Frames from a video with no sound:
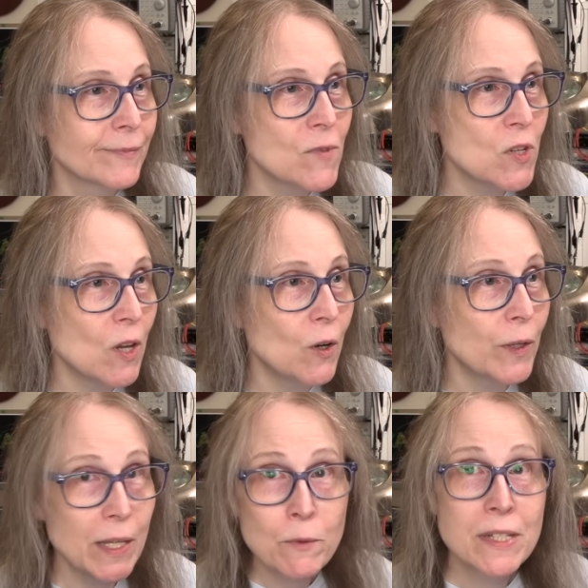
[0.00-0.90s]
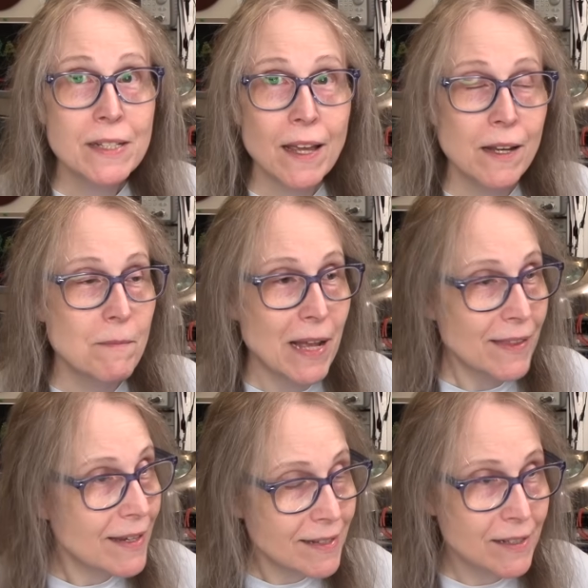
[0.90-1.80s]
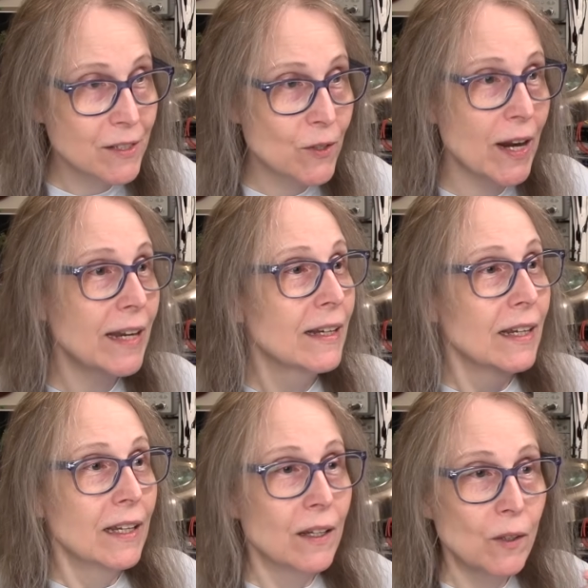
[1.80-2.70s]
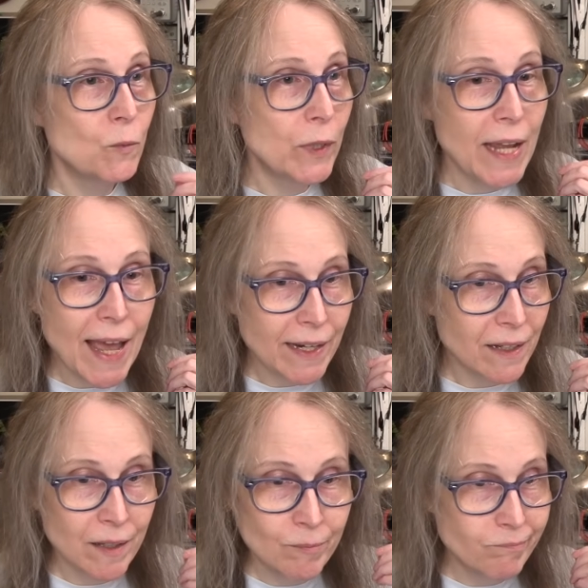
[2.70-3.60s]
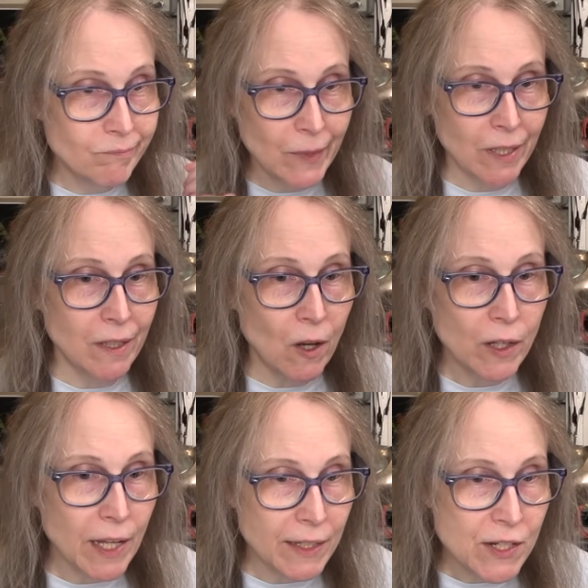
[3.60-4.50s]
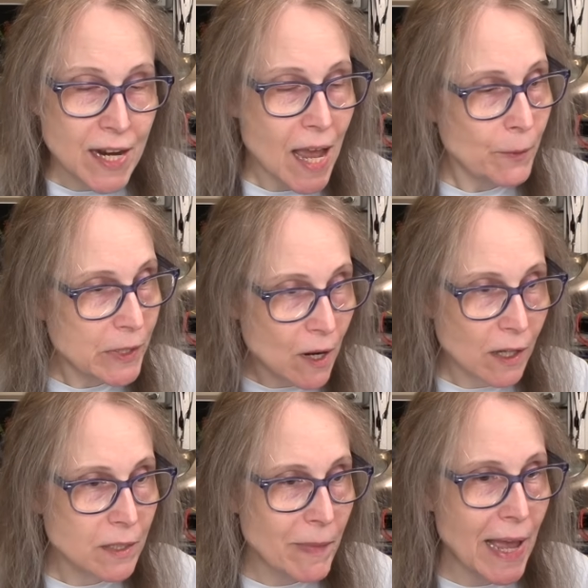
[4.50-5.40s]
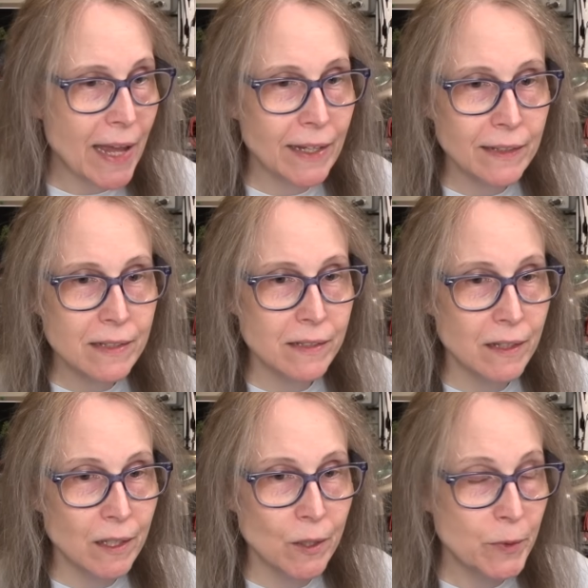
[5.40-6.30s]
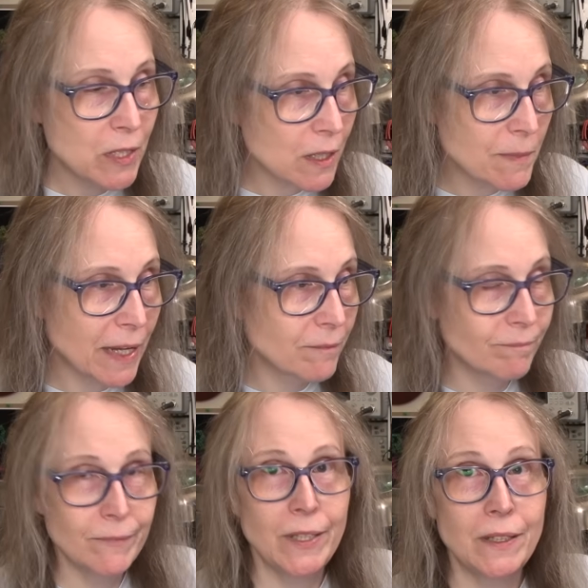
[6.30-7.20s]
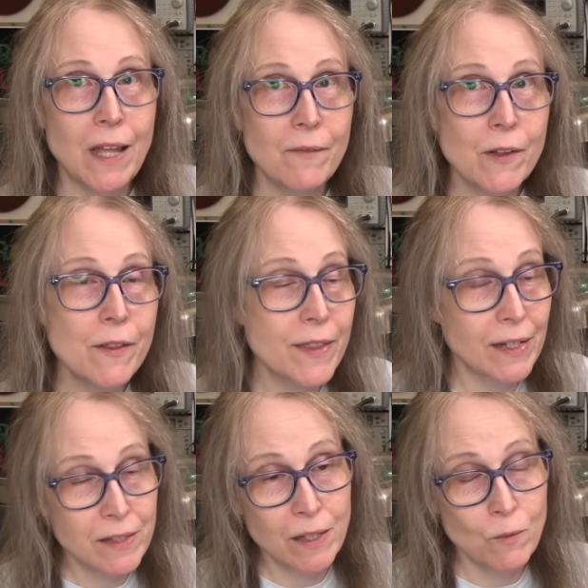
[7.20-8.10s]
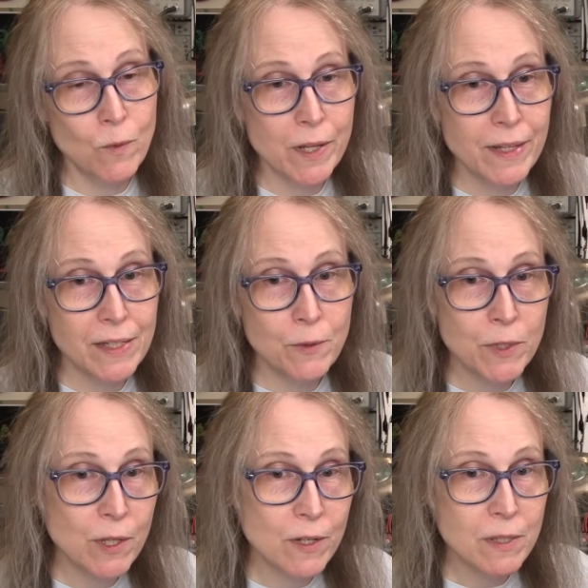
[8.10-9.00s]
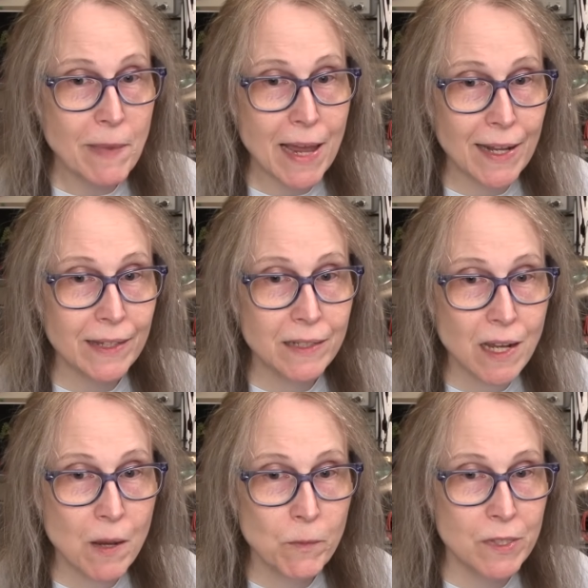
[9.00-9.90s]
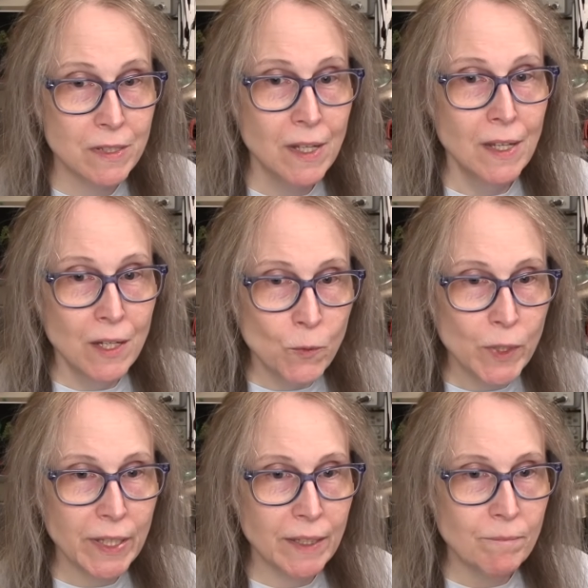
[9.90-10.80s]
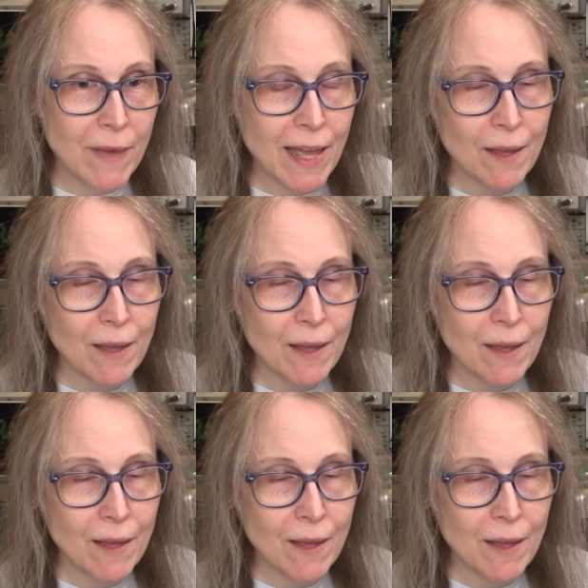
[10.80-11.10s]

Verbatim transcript: So he was excited about that. He says, great. We had a uh, online chat. We talked about it. Uh, we talked about a lot of other things. Like, one of the things he was curious about at the time was really